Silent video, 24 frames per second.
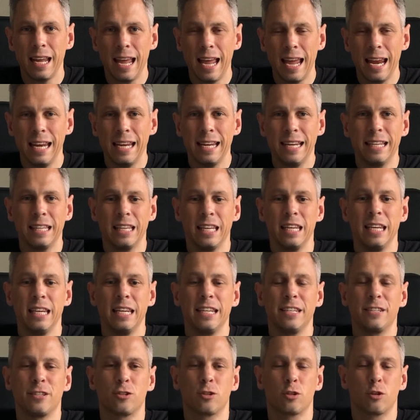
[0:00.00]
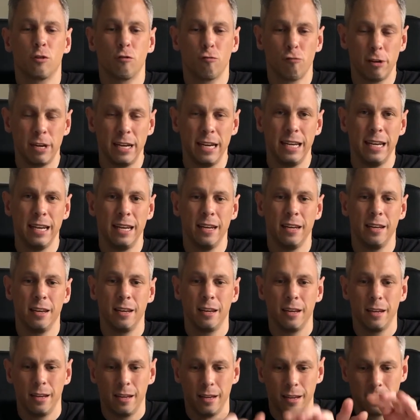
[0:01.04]
LED screen.
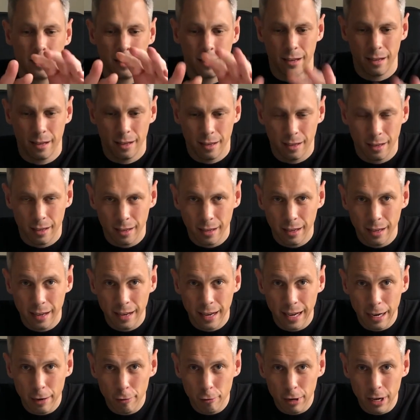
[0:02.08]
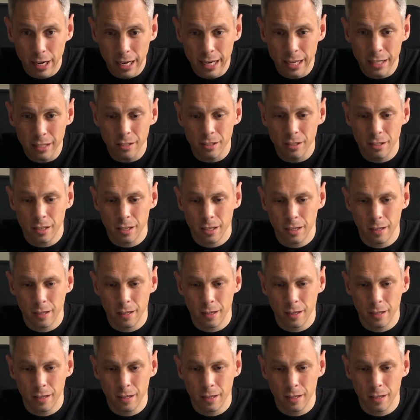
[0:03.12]
Here it is.